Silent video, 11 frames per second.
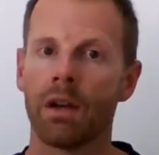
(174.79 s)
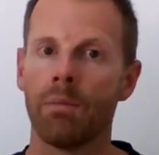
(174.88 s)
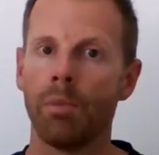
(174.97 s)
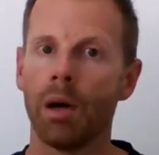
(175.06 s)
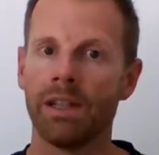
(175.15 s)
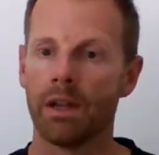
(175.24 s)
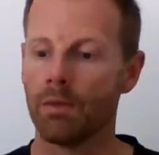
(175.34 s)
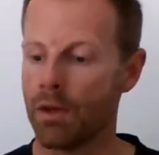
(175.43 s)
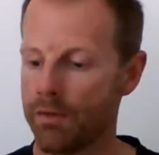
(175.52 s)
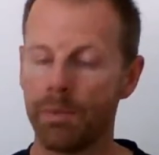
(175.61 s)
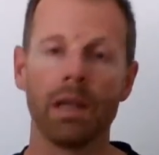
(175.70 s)
body that
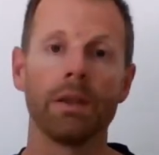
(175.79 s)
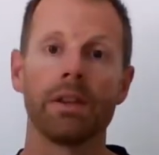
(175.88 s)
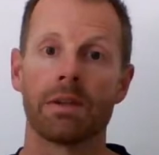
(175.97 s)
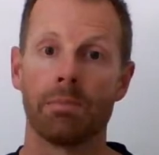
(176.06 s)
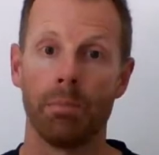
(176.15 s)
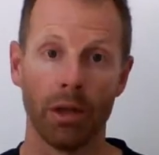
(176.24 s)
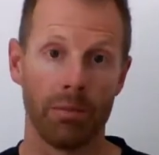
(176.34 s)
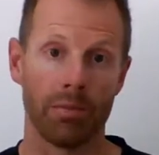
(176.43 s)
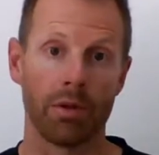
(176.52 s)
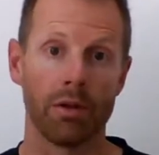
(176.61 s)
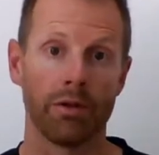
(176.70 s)
we've built that's
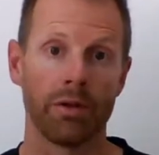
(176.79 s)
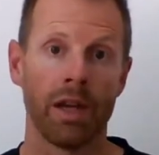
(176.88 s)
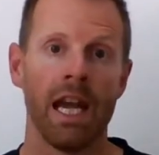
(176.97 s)
bulletproof.